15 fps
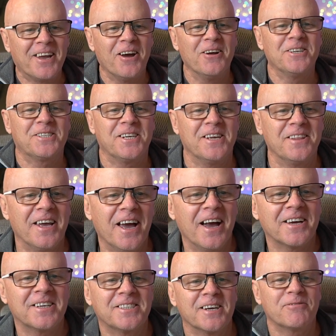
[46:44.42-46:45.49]
Go to see the
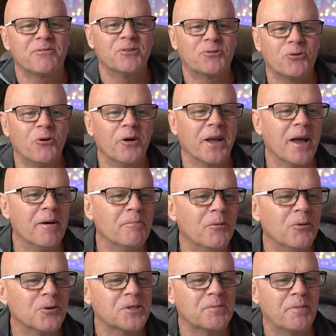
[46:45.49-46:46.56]
architect for drawing up
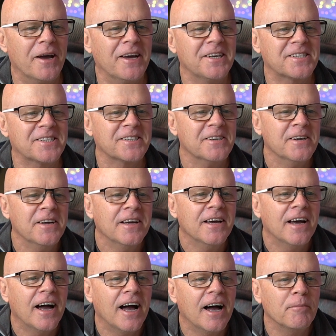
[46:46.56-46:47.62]
more space.
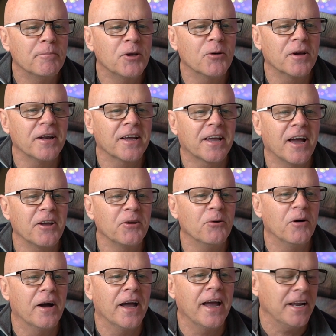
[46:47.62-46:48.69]
Um, you're going to cut
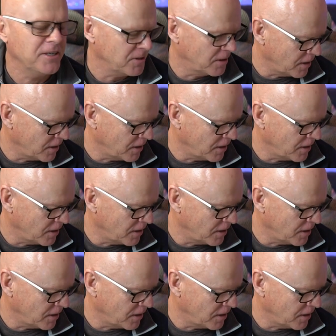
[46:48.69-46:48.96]
your hand. I oh,